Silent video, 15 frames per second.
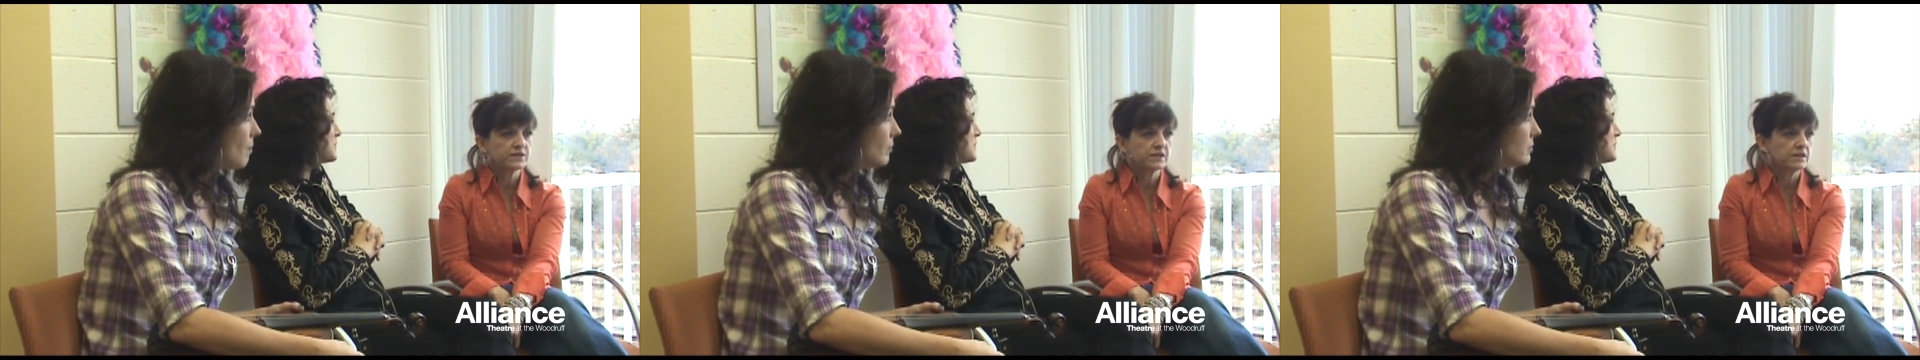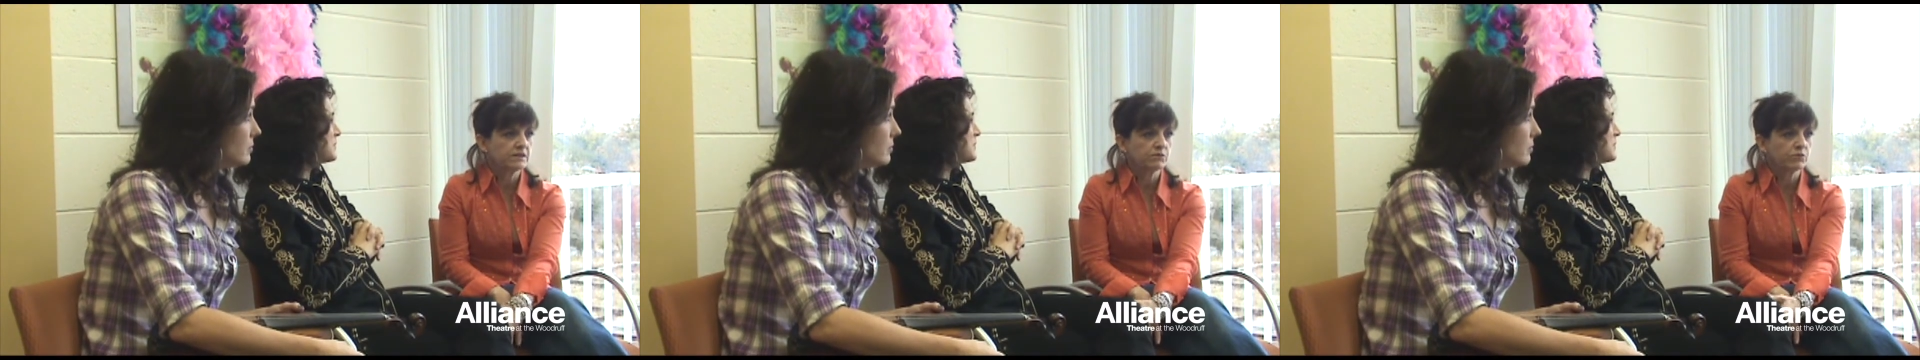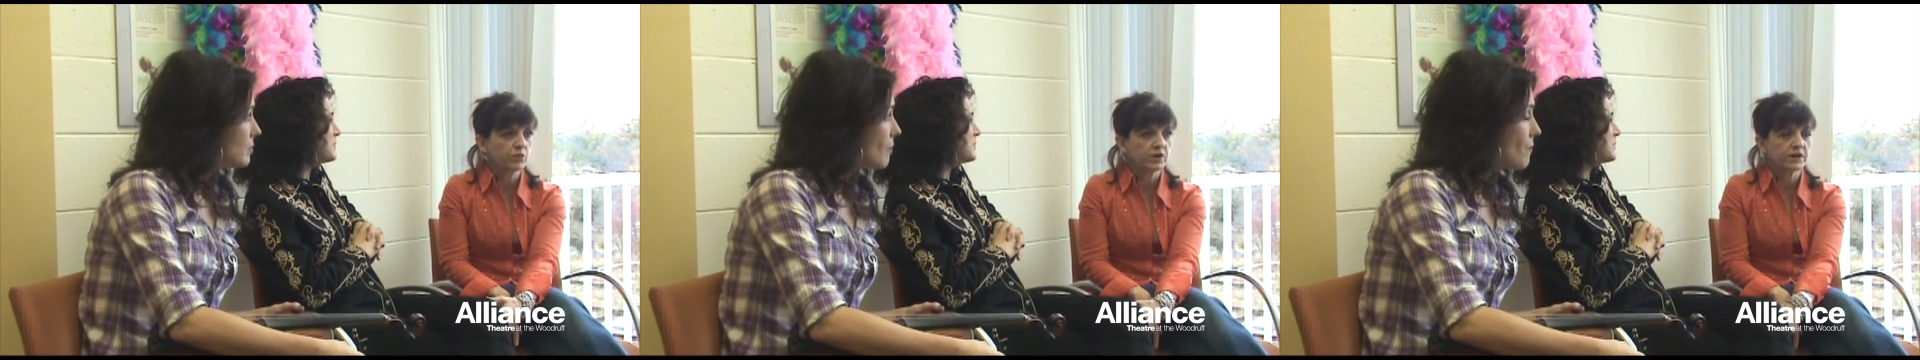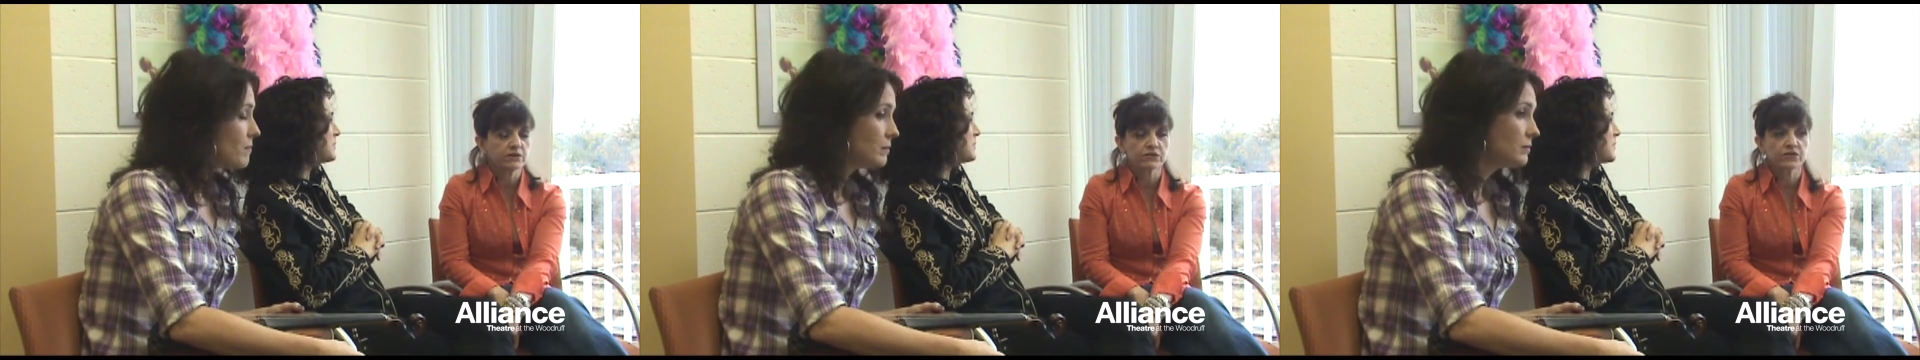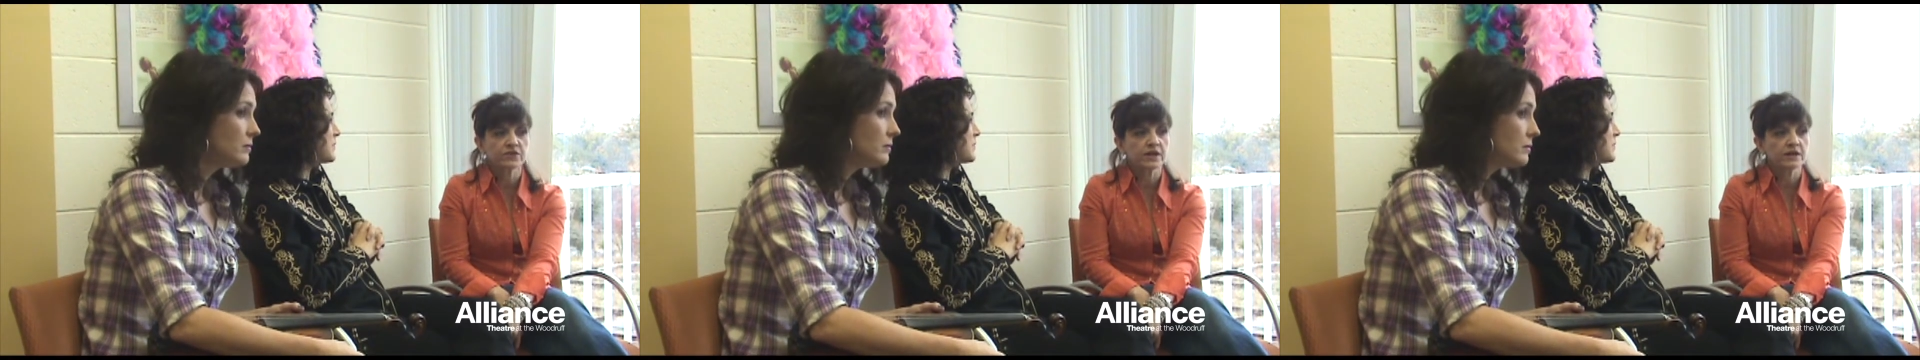Speaker 1: in
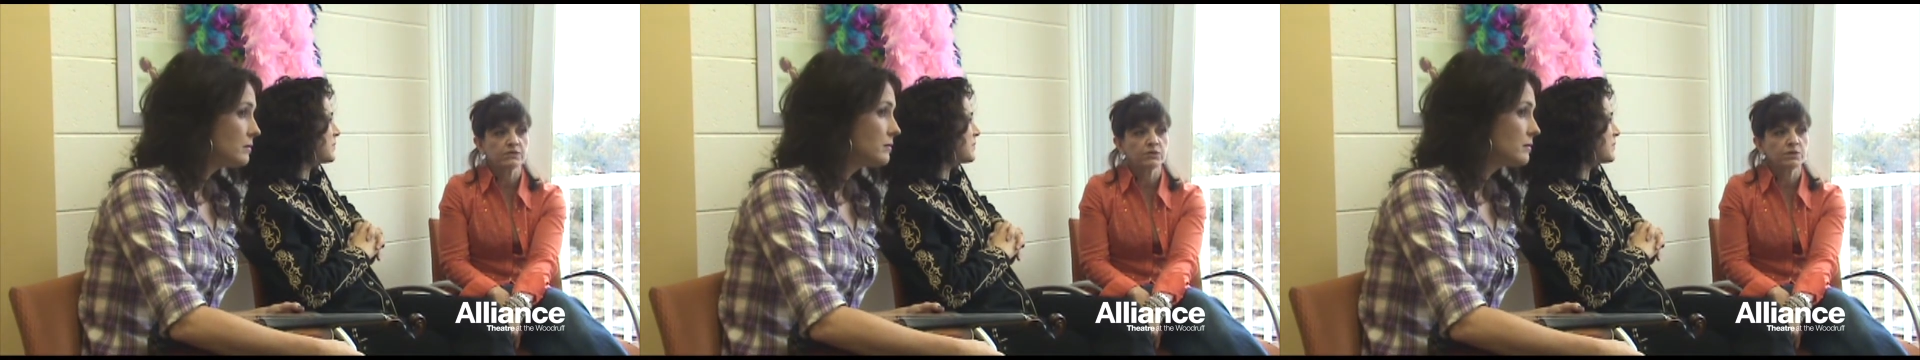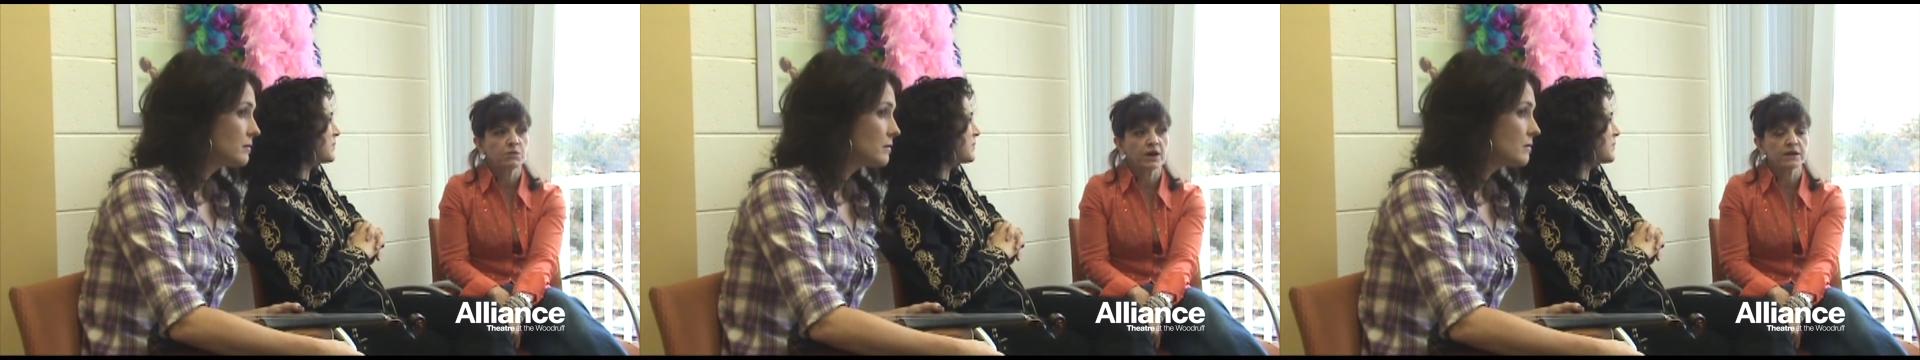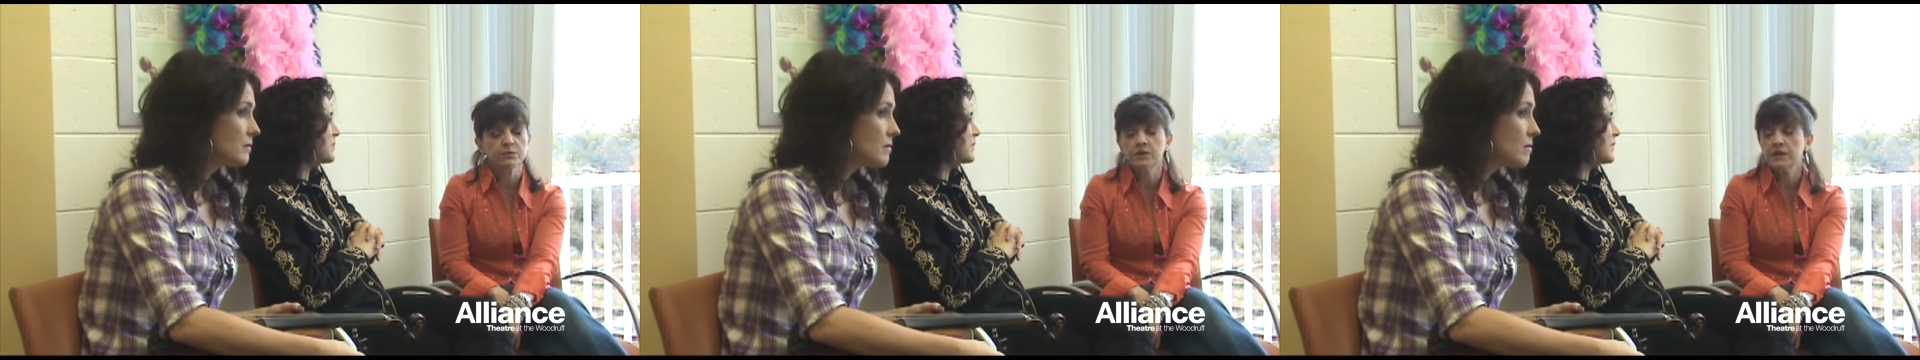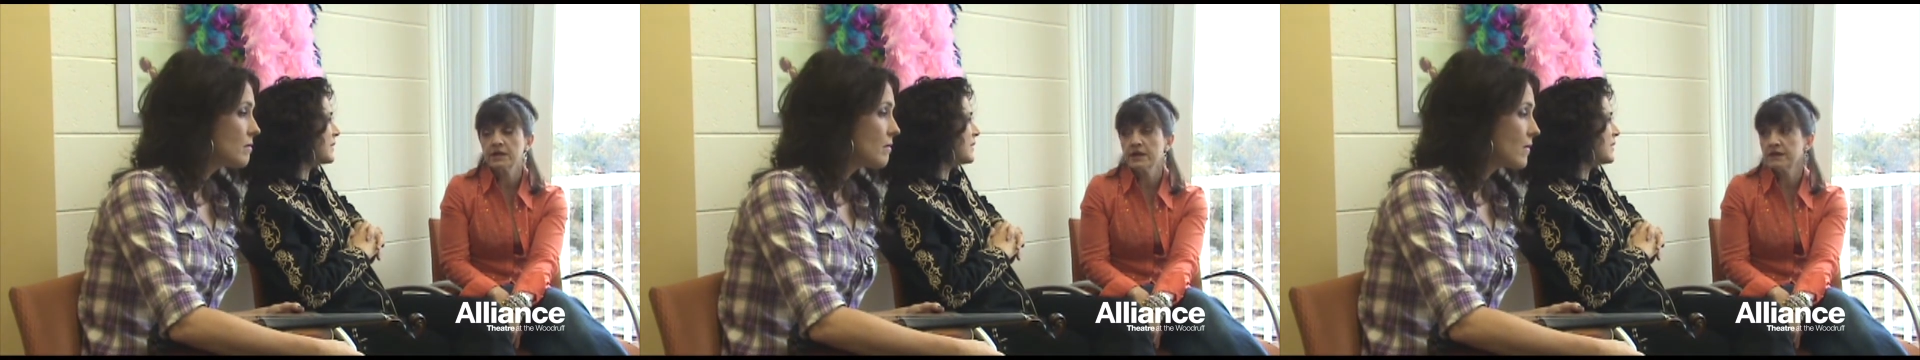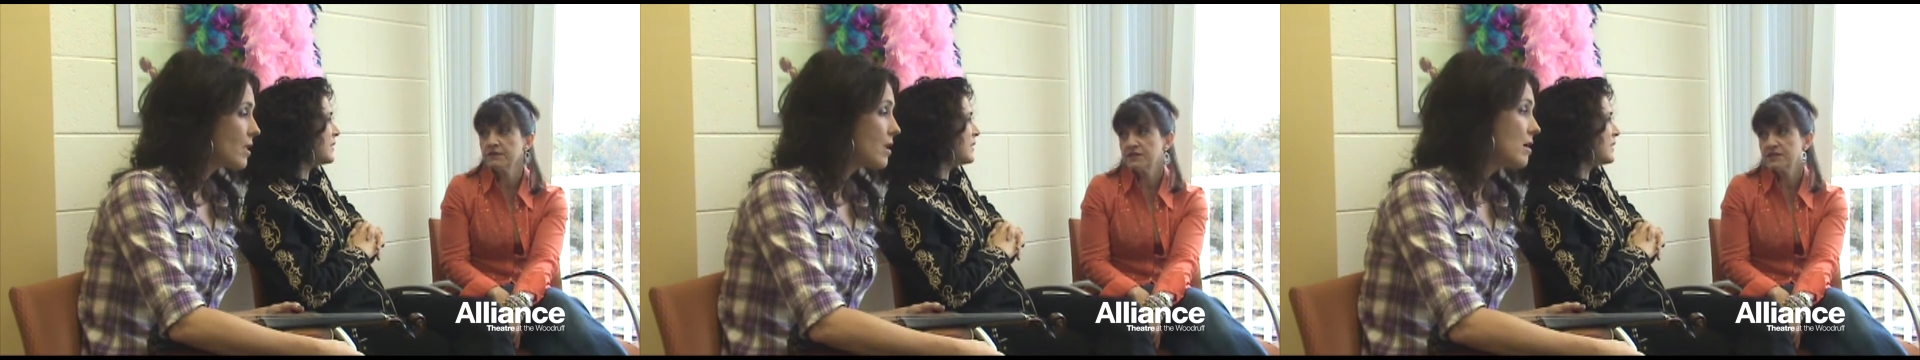whatever state we might have been
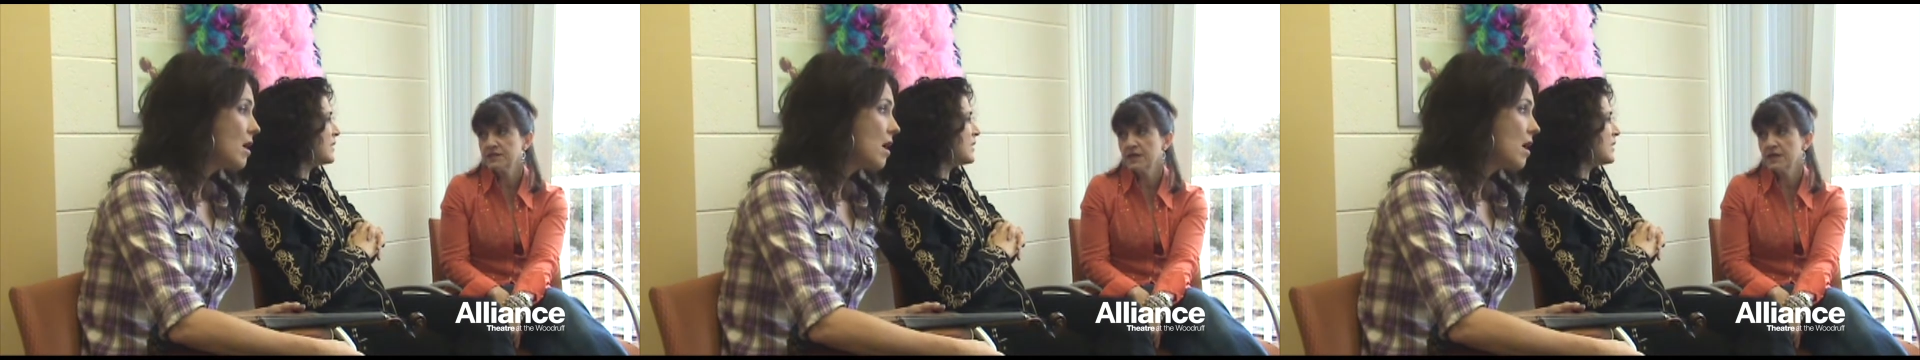in at the